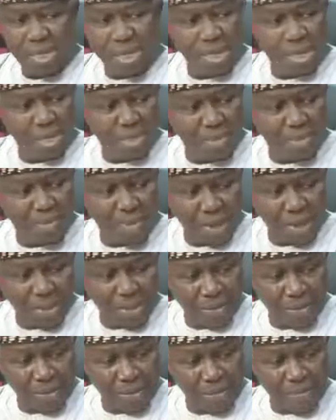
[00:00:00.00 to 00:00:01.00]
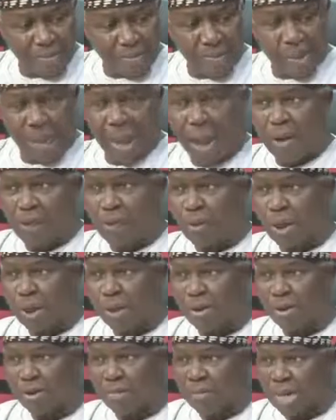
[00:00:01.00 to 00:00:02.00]
Ibadan, and we were
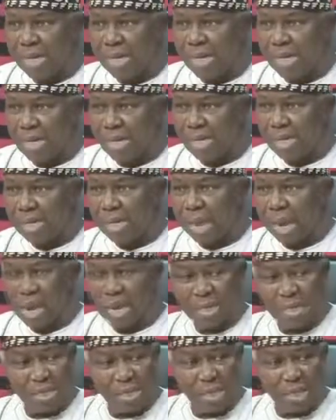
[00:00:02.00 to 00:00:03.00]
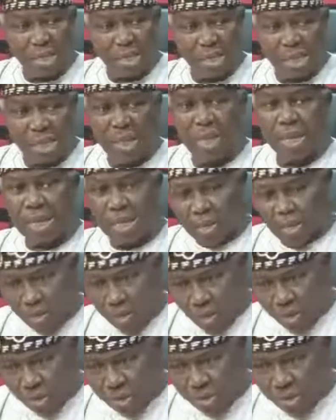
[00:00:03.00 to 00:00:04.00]
commended as a state, those
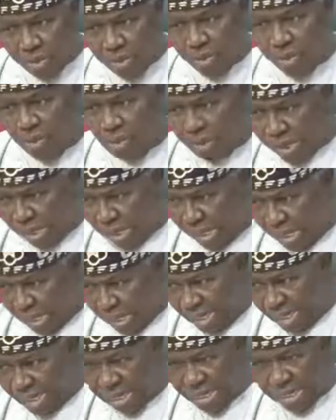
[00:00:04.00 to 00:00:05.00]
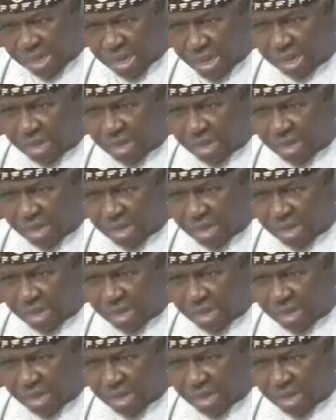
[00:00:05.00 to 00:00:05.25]
who did it then,